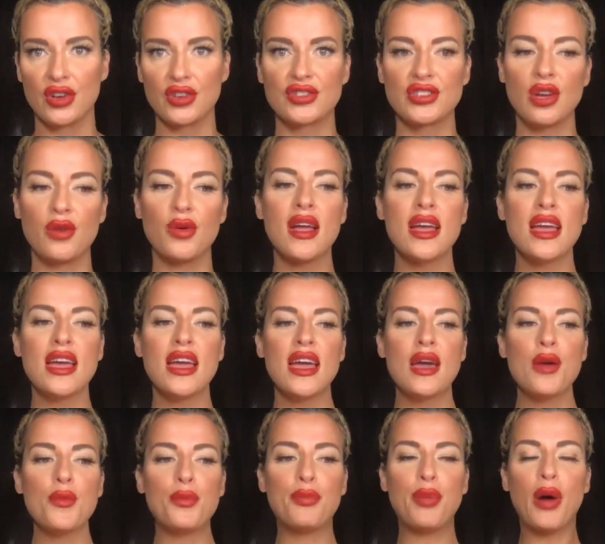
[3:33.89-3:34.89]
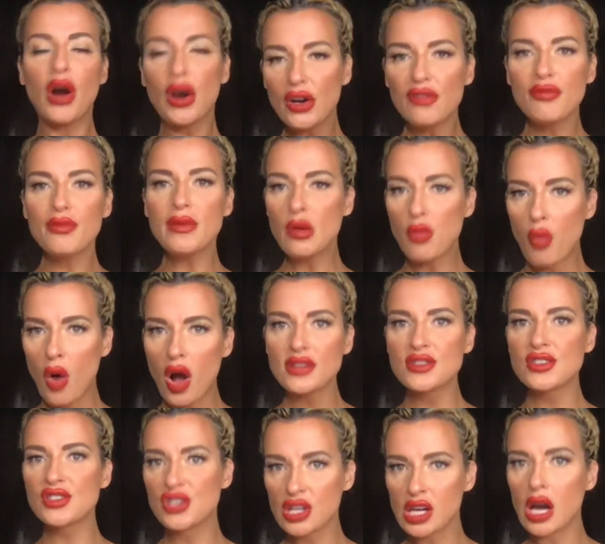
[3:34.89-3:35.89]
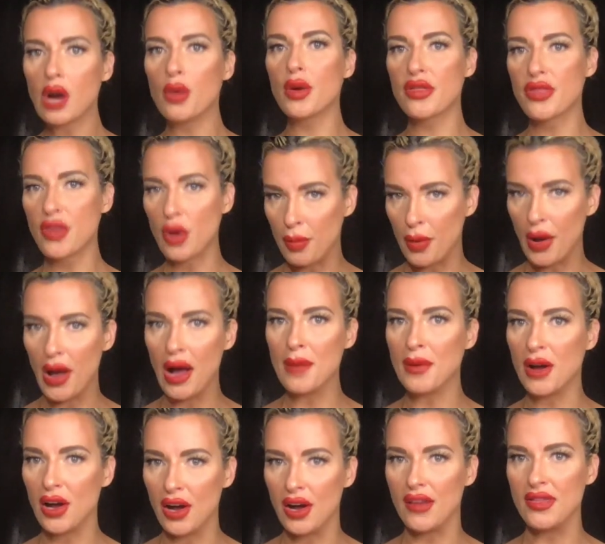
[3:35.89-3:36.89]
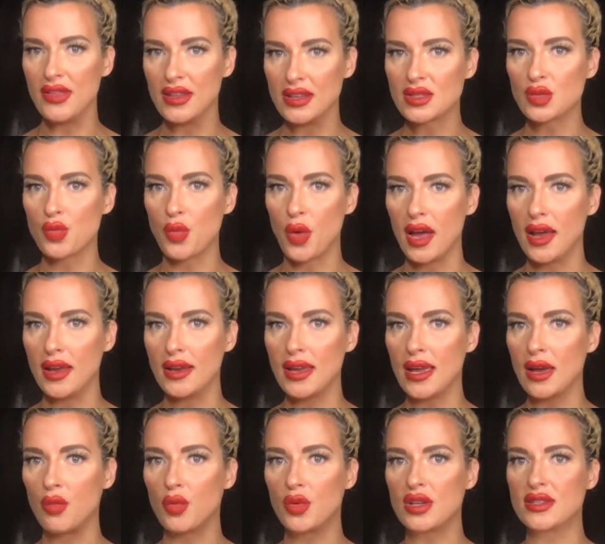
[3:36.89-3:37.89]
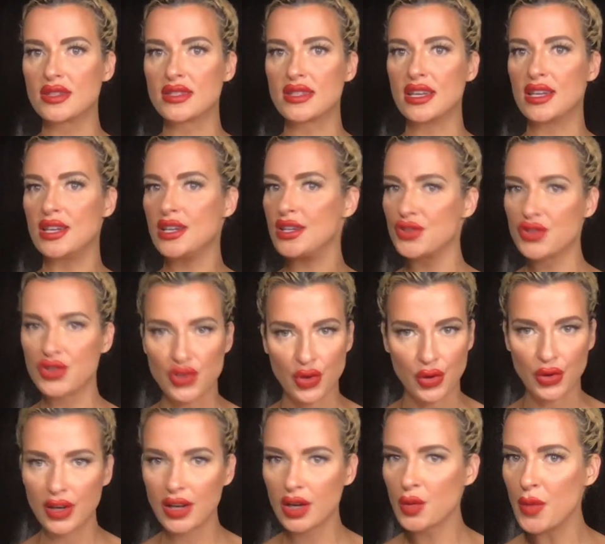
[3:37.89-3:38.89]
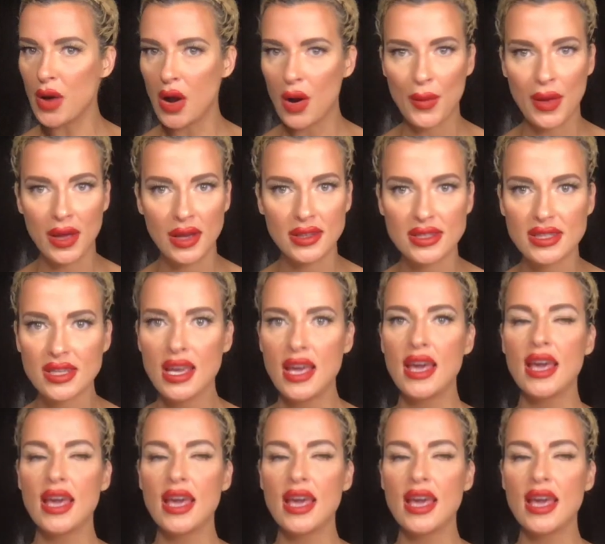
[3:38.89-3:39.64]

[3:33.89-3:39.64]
So part of me wants to go with Obama on this one. It was a historic moment.